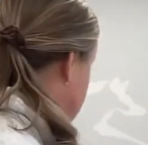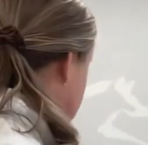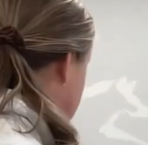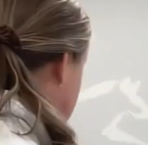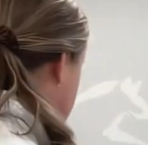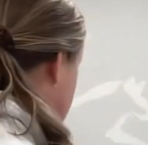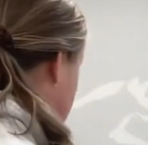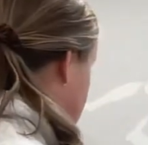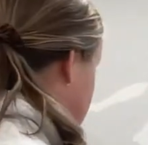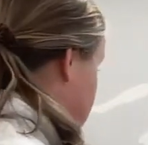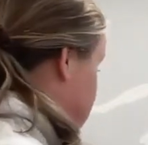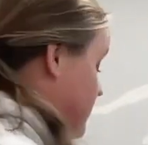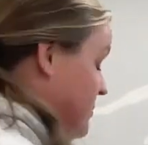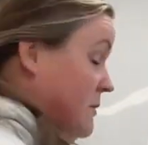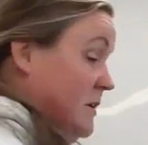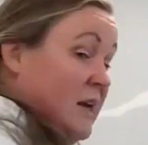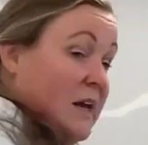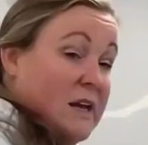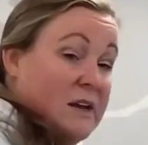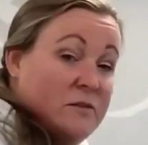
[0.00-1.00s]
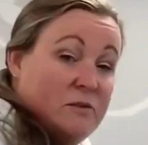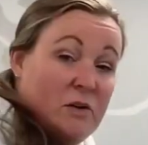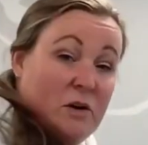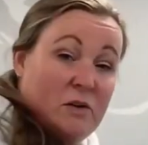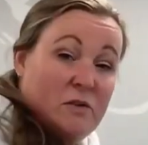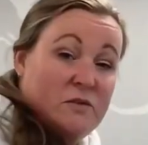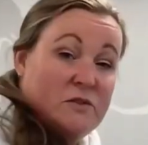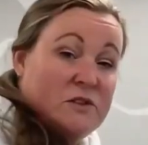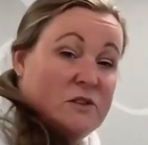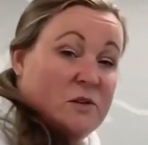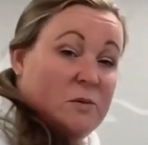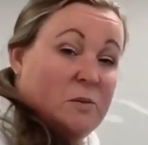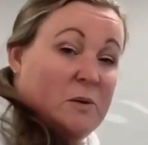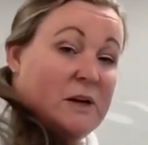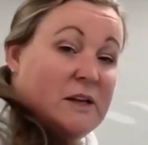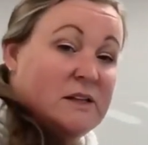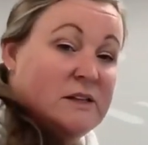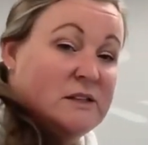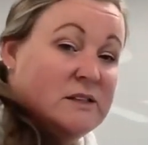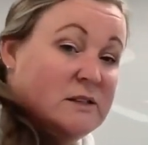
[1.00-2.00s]
it's going to get involved to
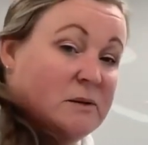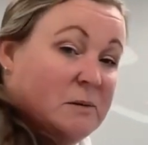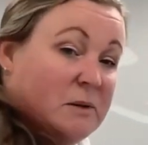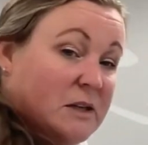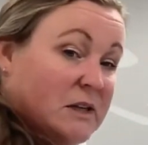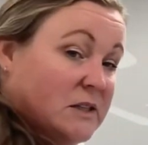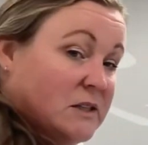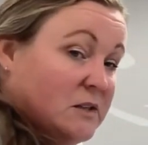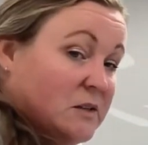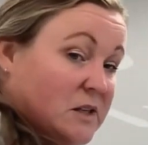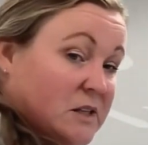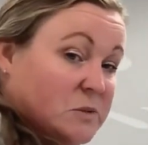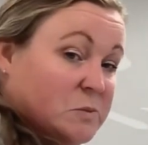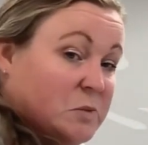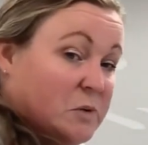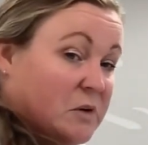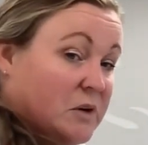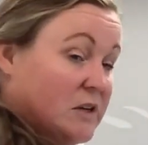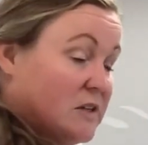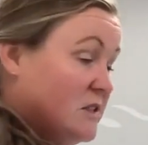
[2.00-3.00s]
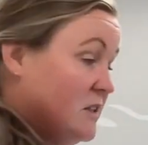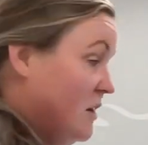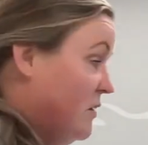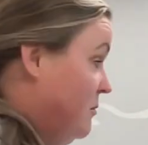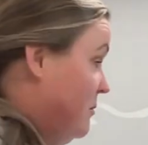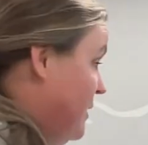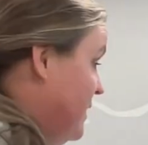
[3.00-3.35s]
win some of these products that I've